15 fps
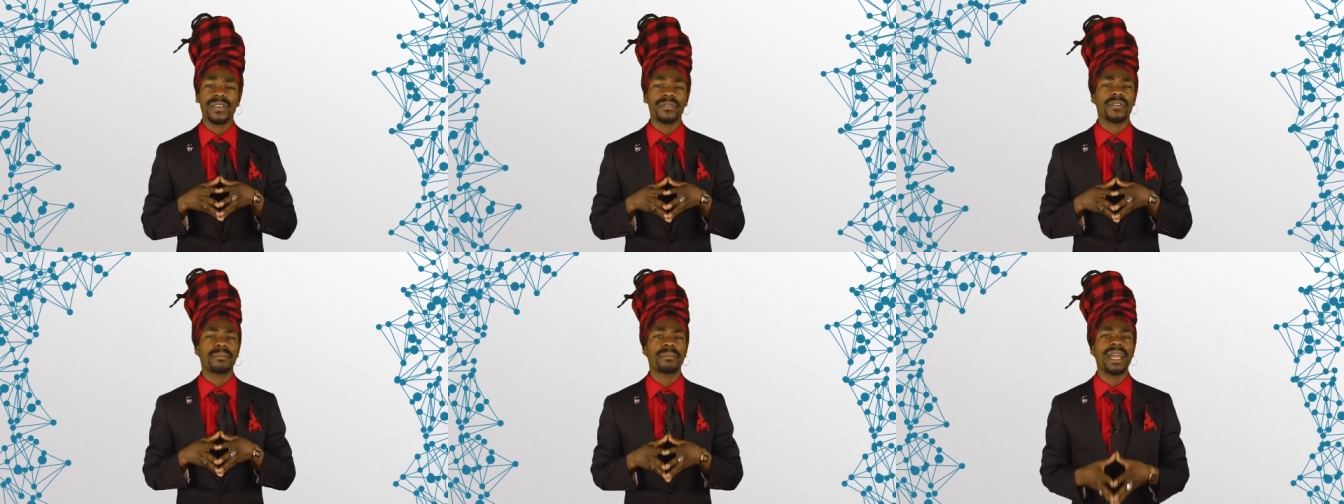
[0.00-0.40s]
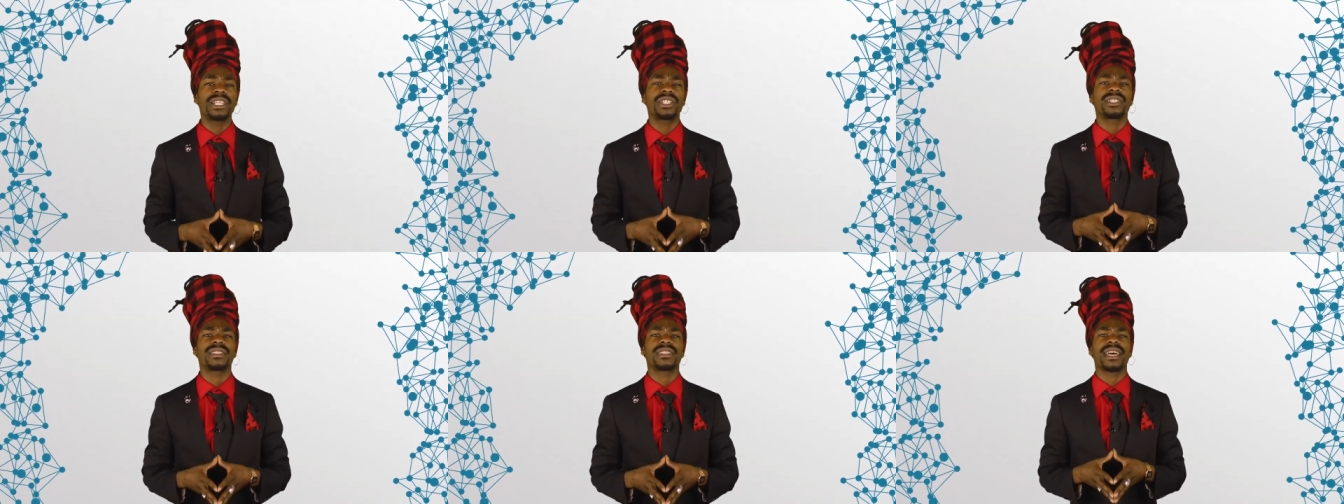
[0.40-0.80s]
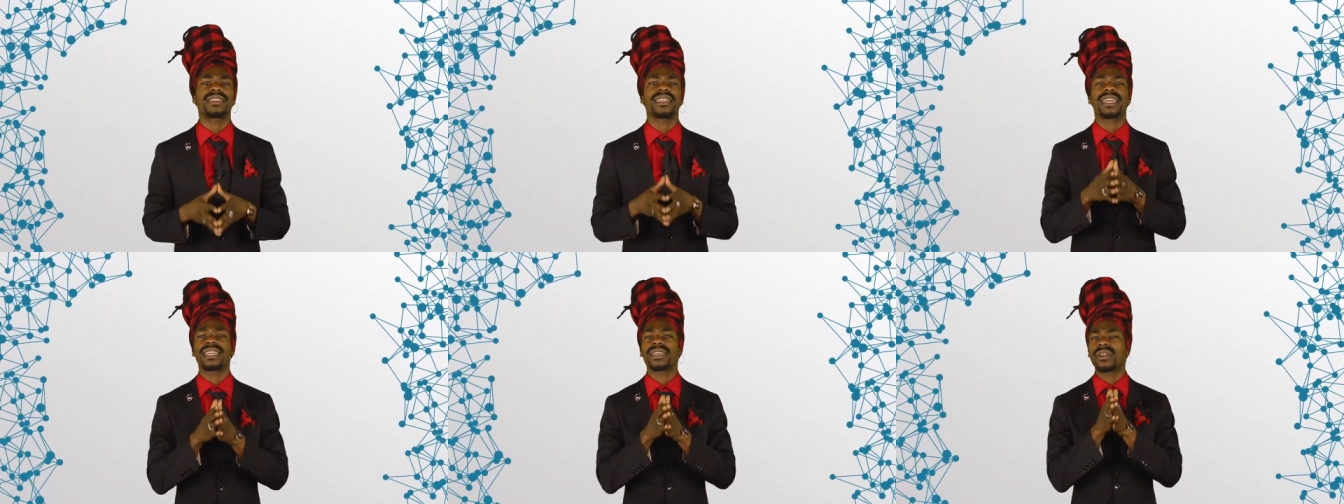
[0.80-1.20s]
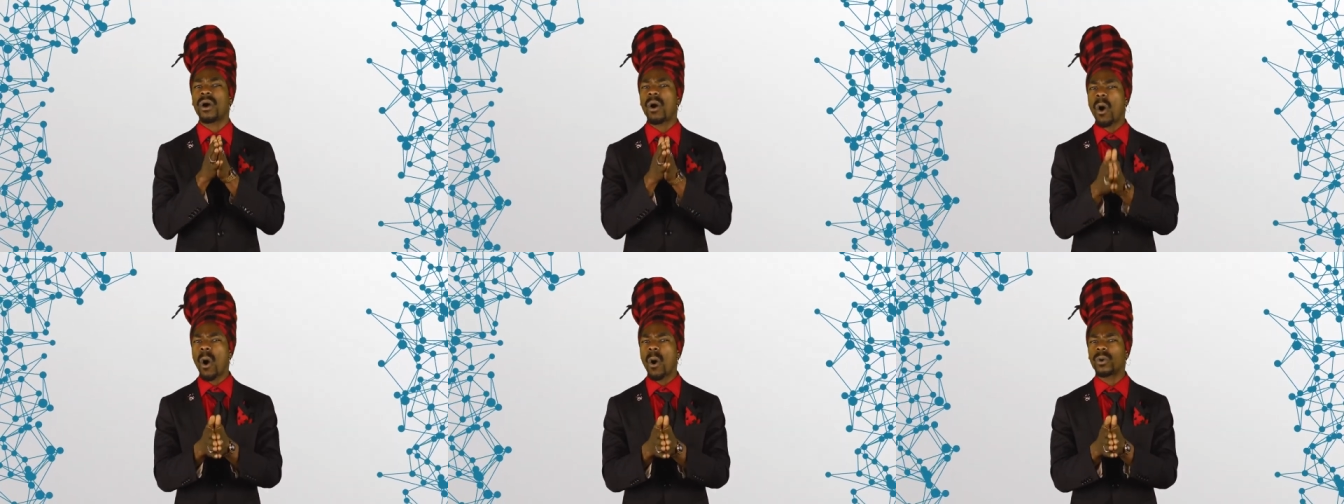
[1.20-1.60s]
of information that they can
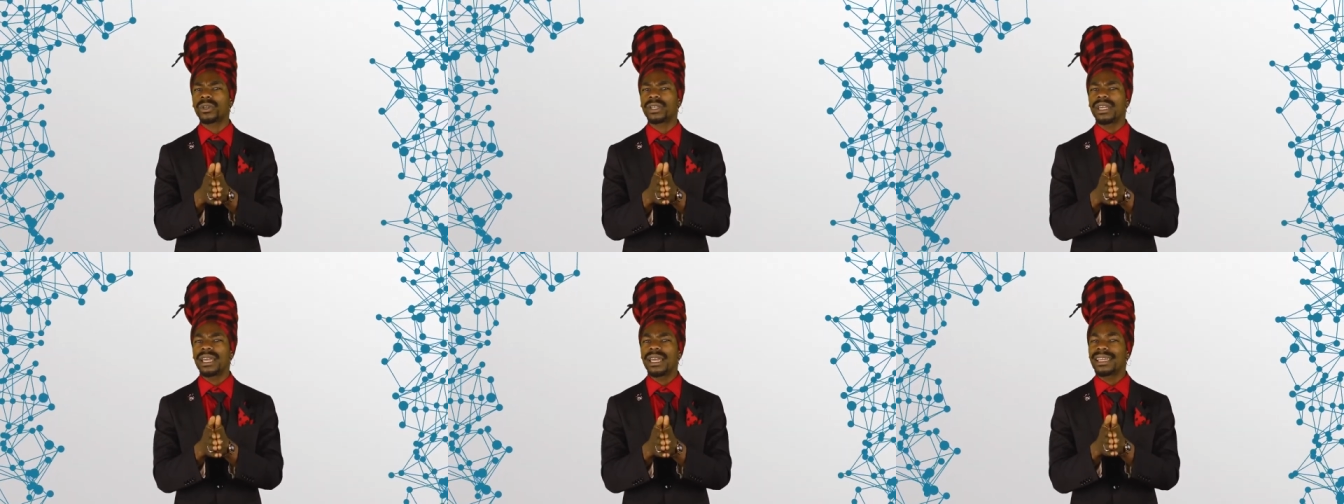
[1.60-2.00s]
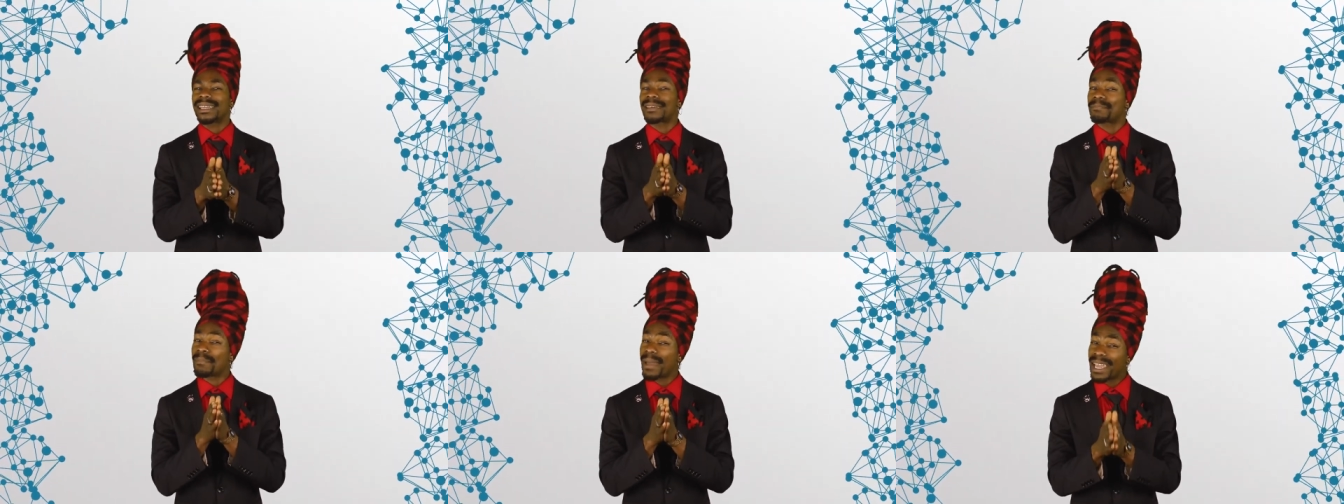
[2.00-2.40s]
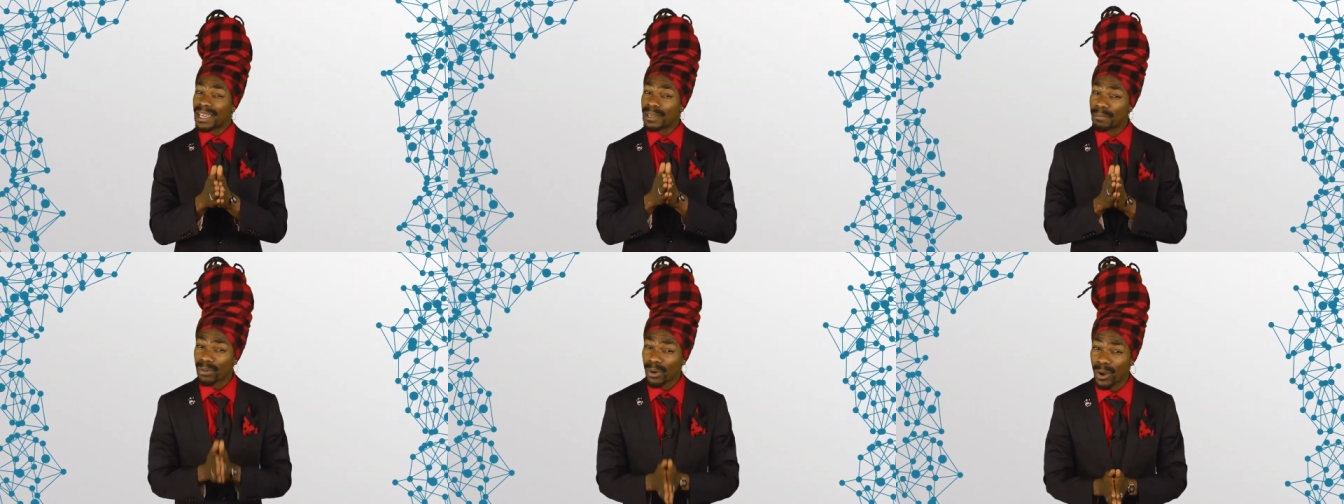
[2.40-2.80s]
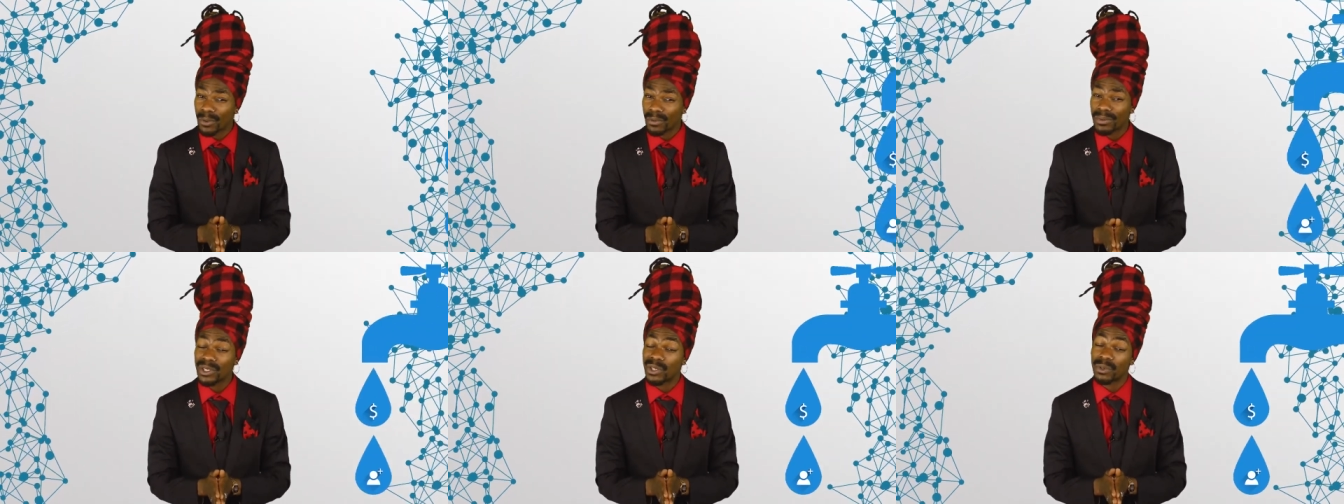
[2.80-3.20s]
hold can make it
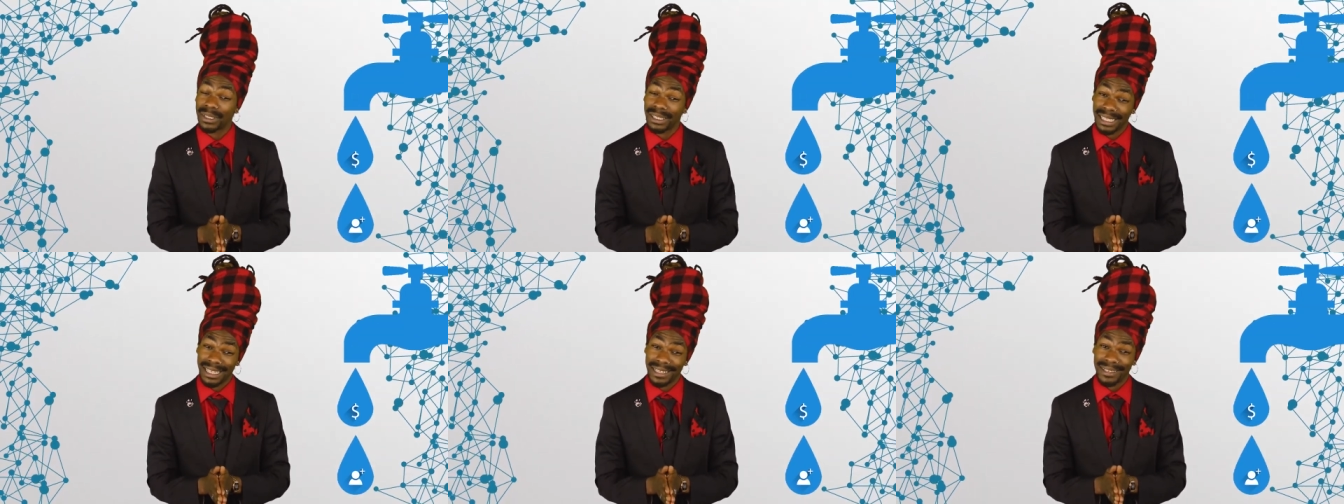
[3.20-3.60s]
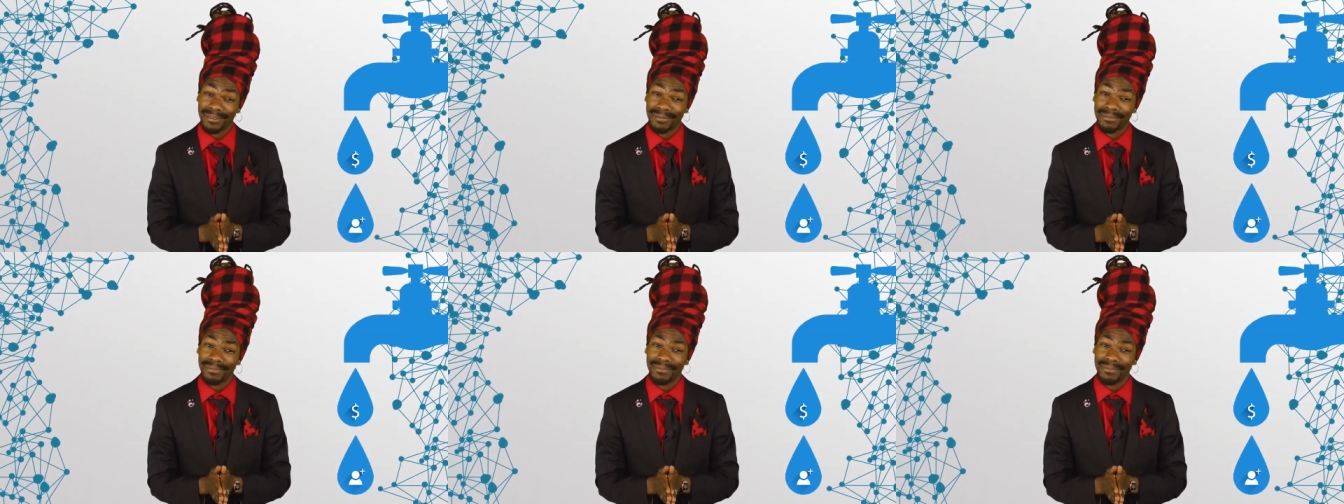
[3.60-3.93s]
prone to a leak.